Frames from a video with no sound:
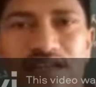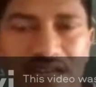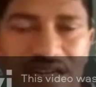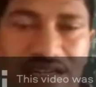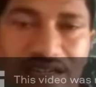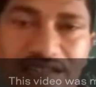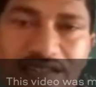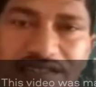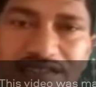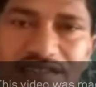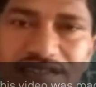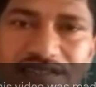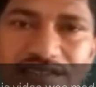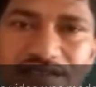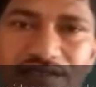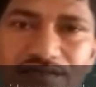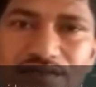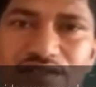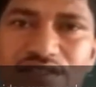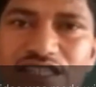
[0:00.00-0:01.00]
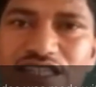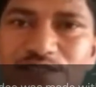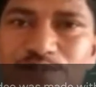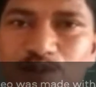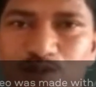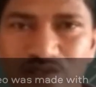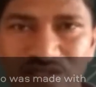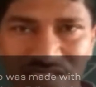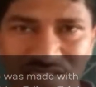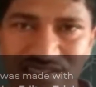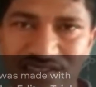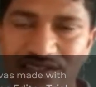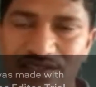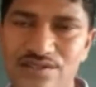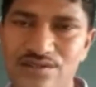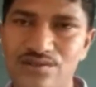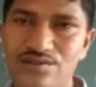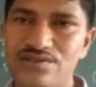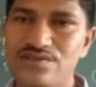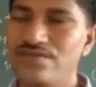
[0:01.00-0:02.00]
current with respect to AC
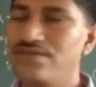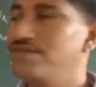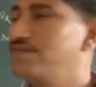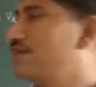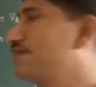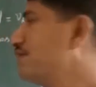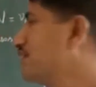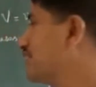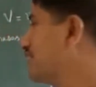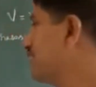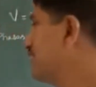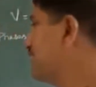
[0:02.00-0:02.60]
circuit when we